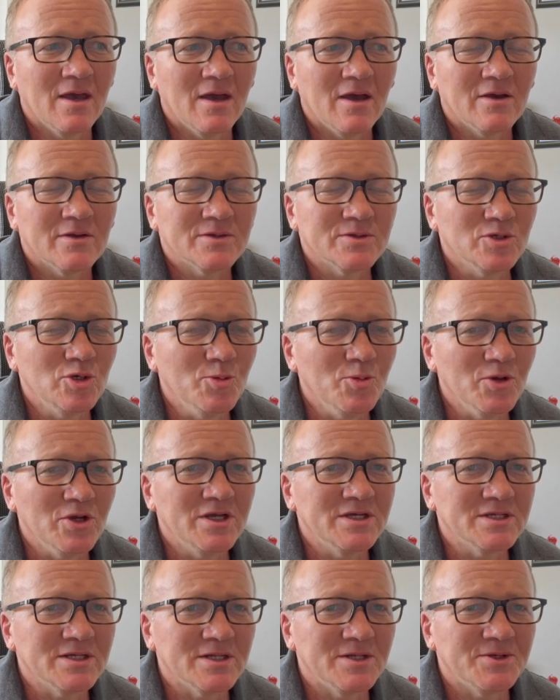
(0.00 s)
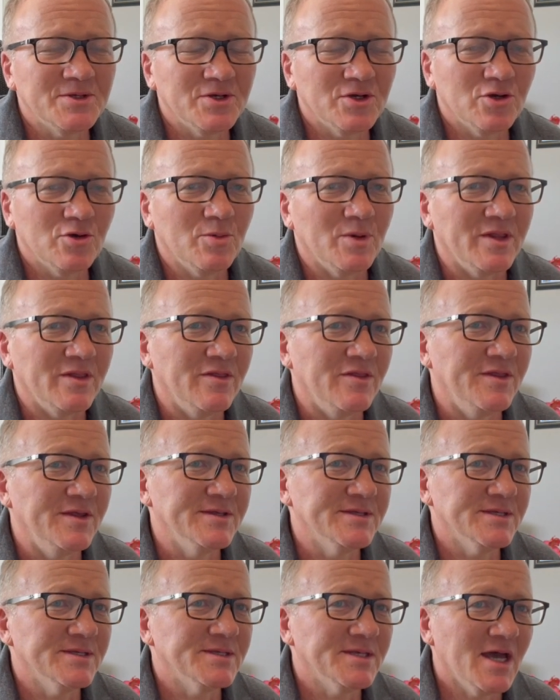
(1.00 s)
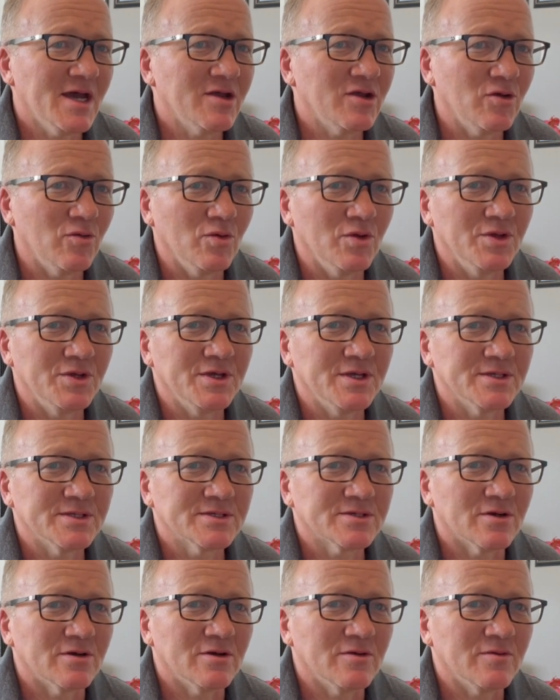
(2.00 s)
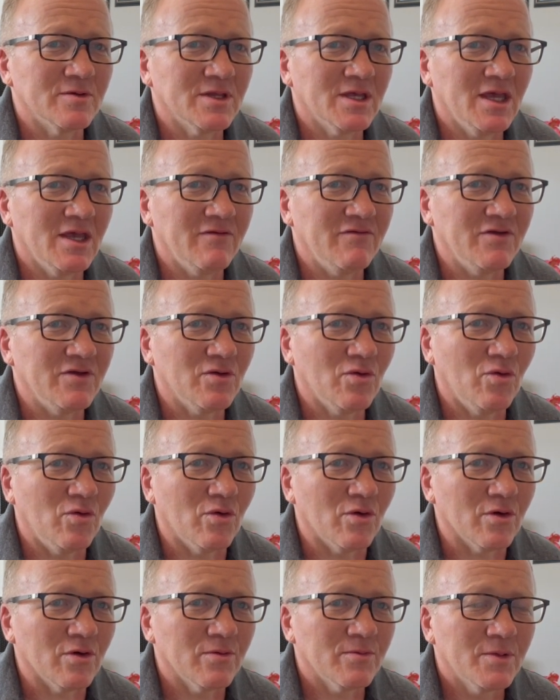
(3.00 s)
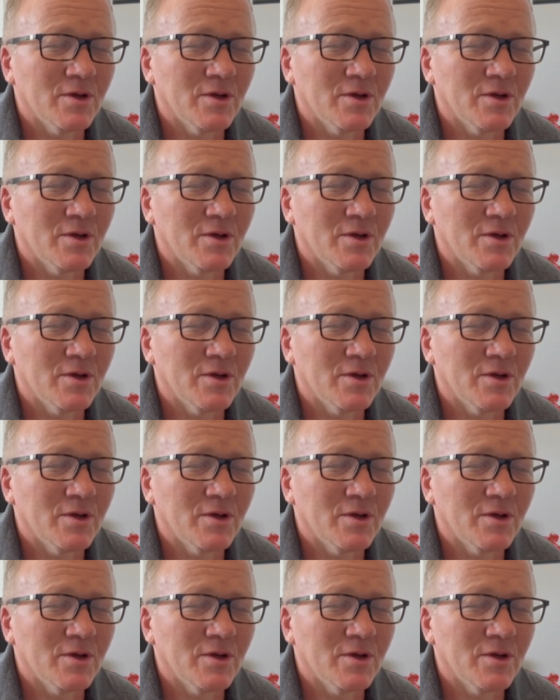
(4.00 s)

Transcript: Super easy to do, but this is how you really get started with KvCORE.